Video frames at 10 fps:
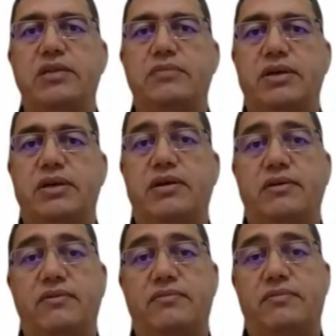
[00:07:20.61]

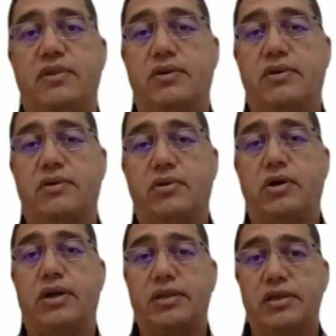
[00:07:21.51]

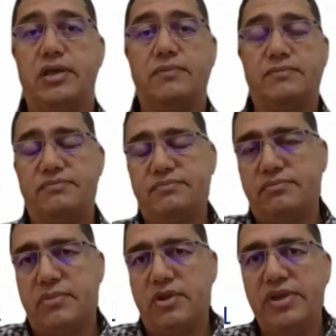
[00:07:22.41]
and
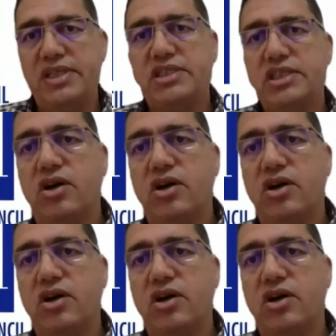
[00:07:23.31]
the Ministry